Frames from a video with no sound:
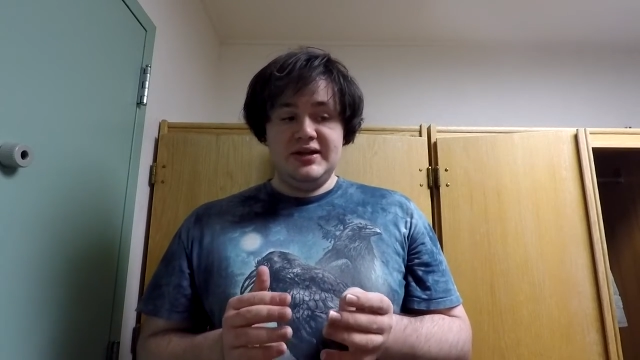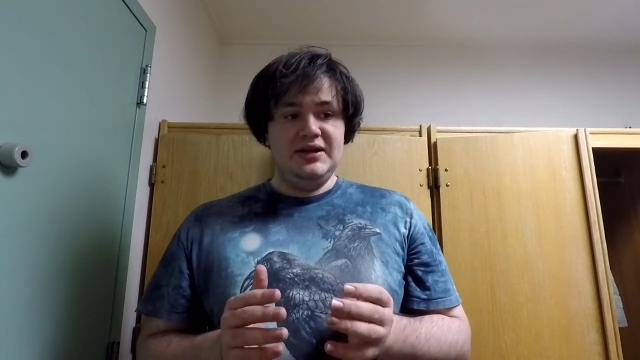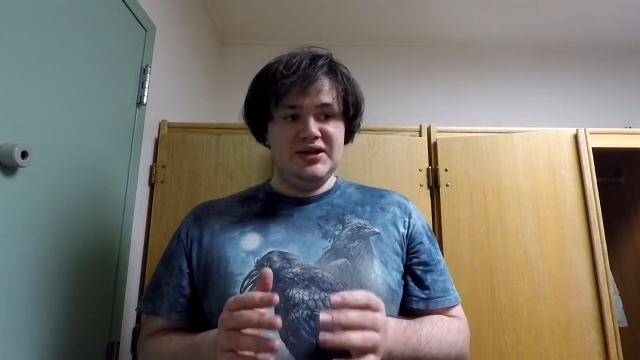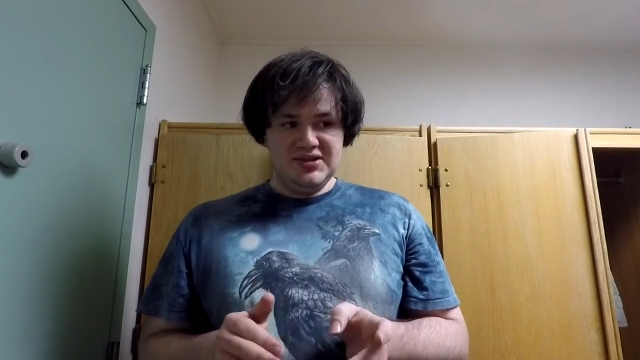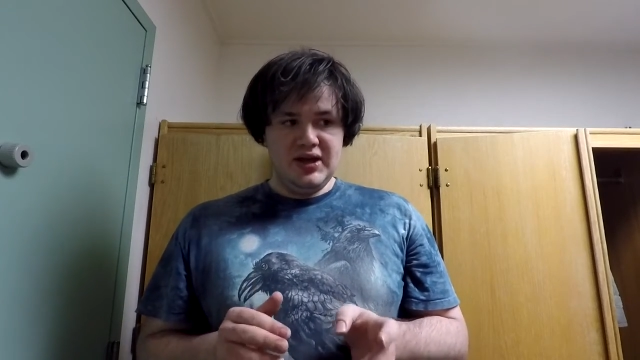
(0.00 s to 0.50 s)

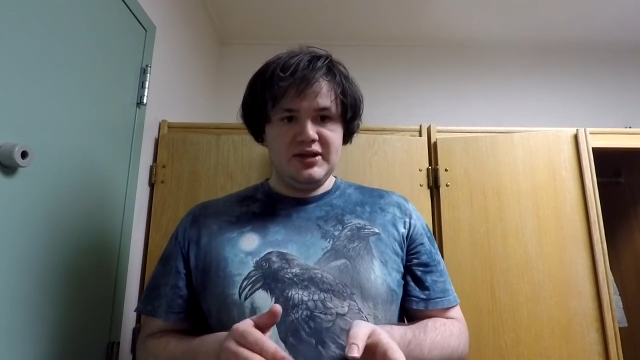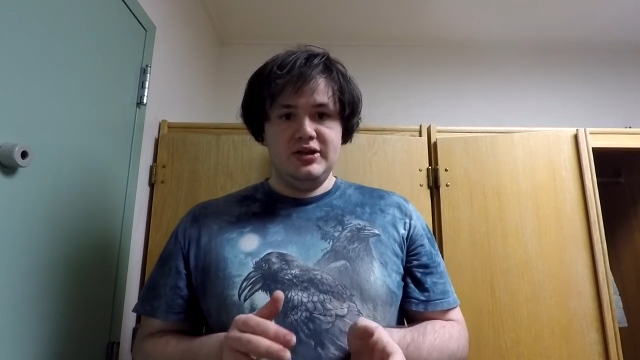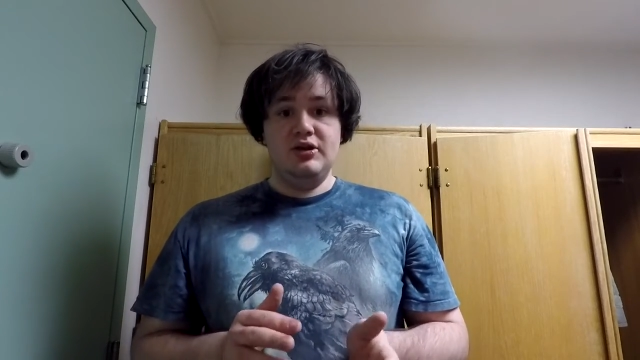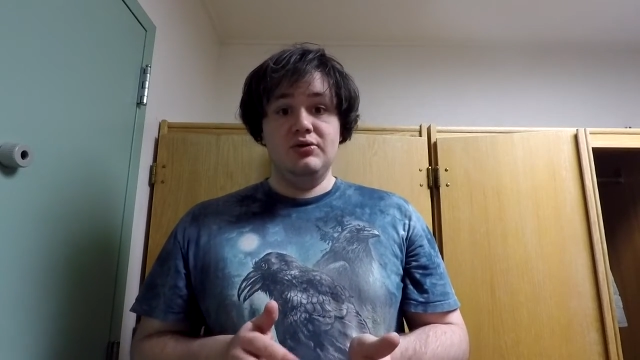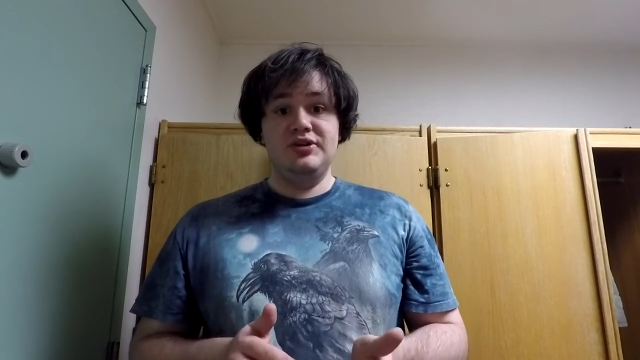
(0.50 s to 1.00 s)
it is
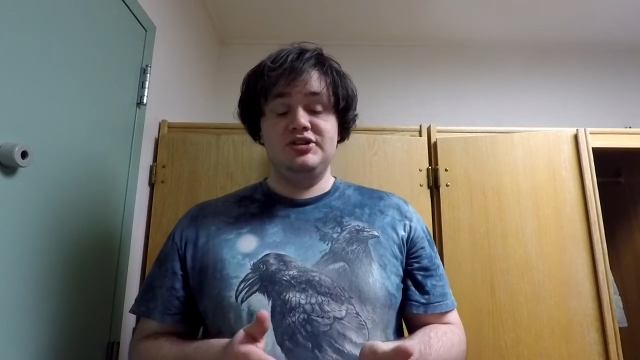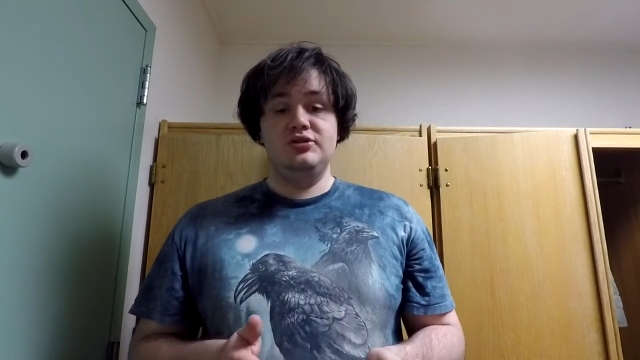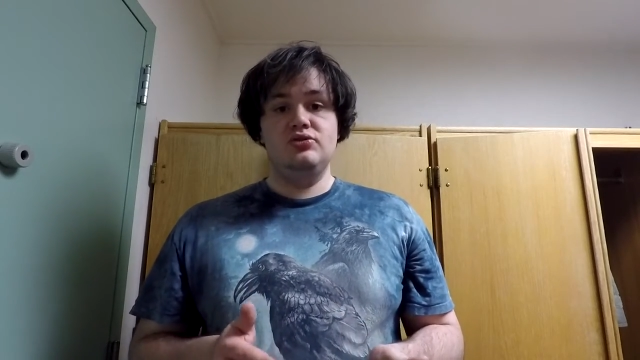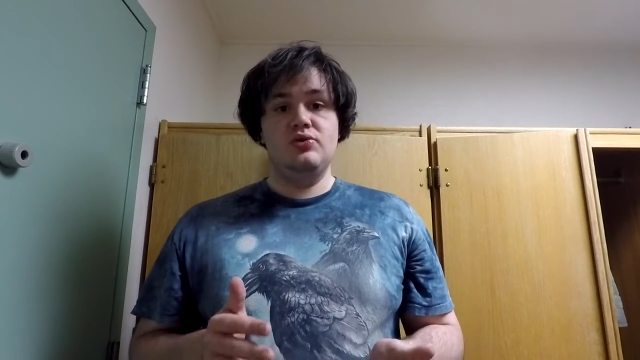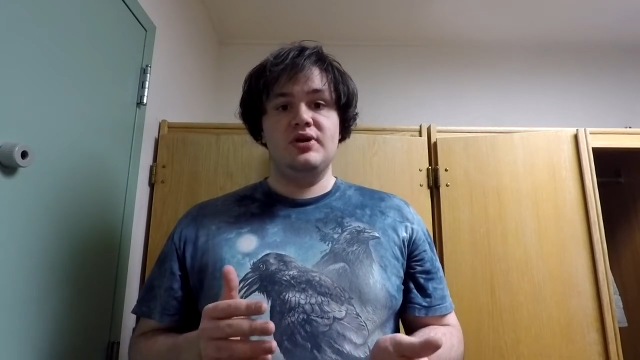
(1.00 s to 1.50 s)
likely going
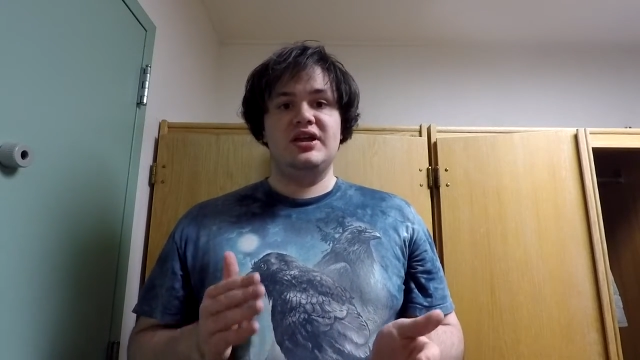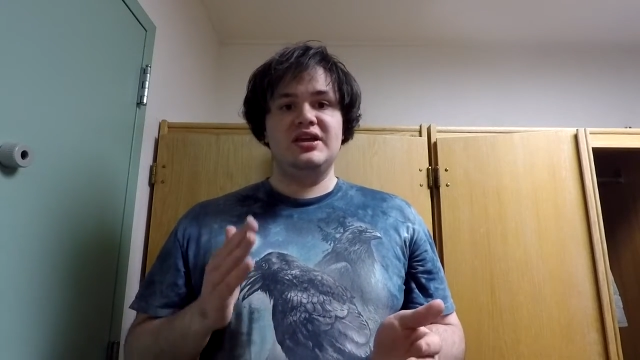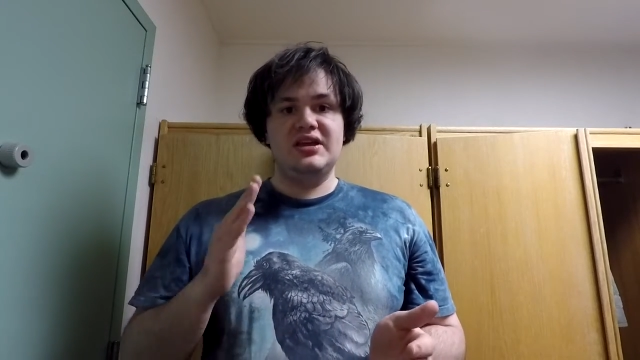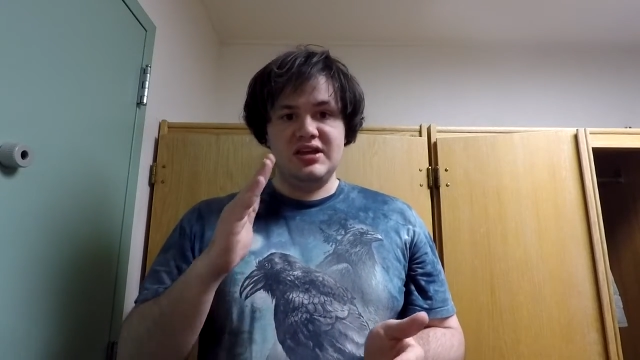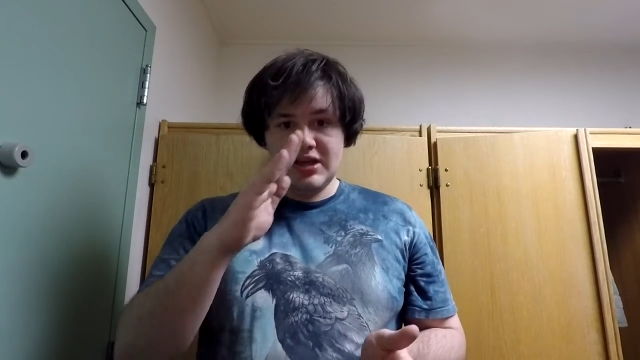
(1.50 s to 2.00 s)
to
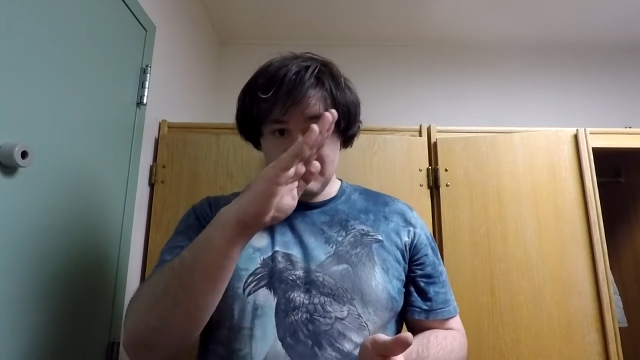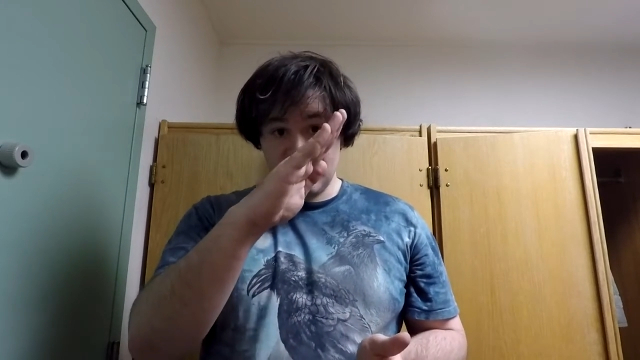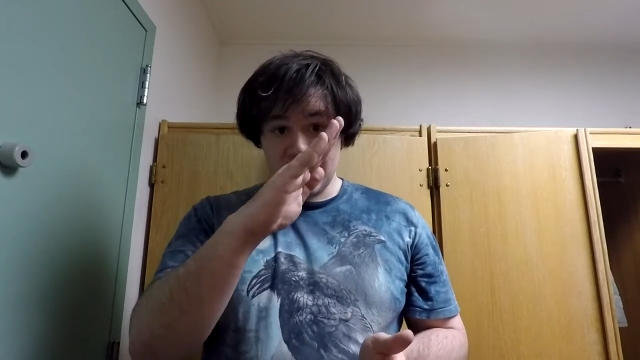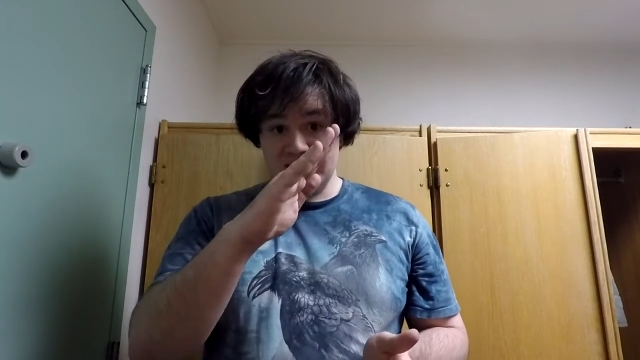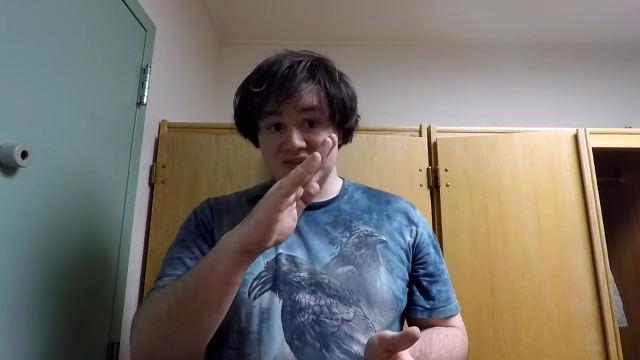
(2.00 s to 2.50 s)
keep
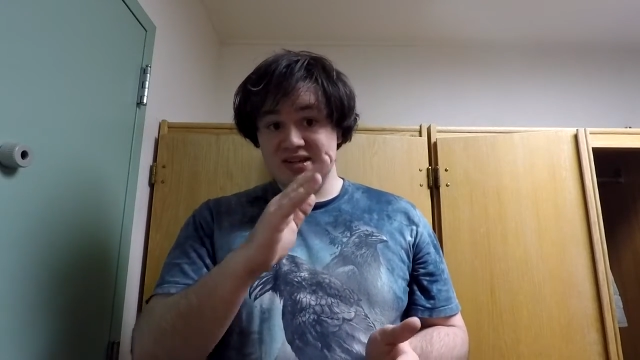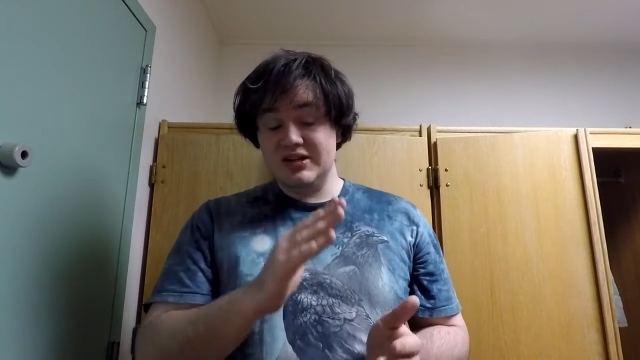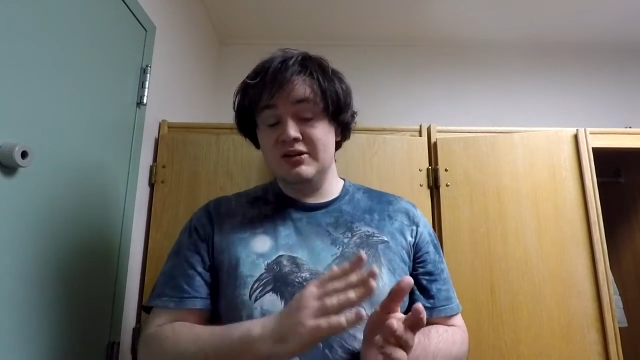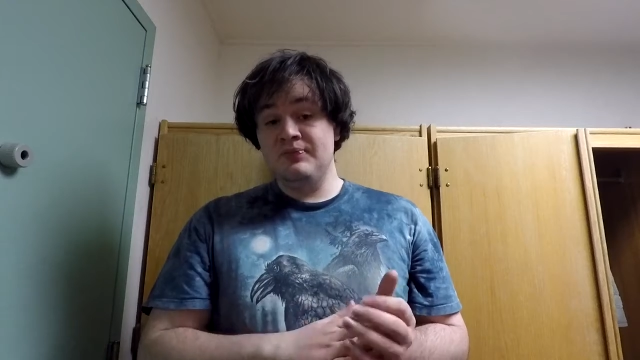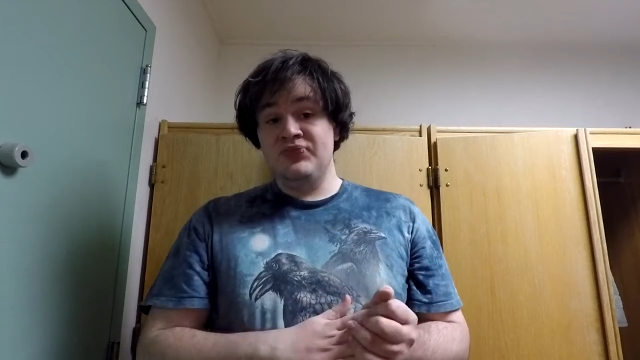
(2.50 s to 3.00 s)

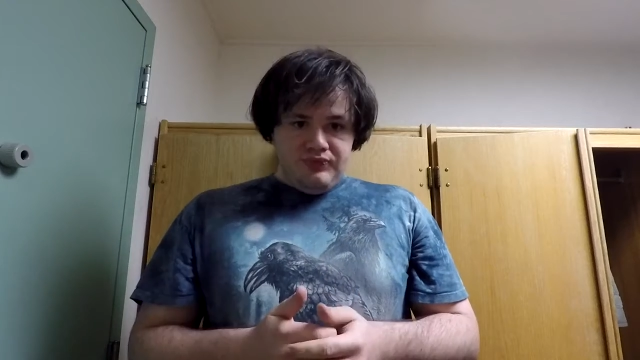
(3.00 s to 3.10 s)
rising.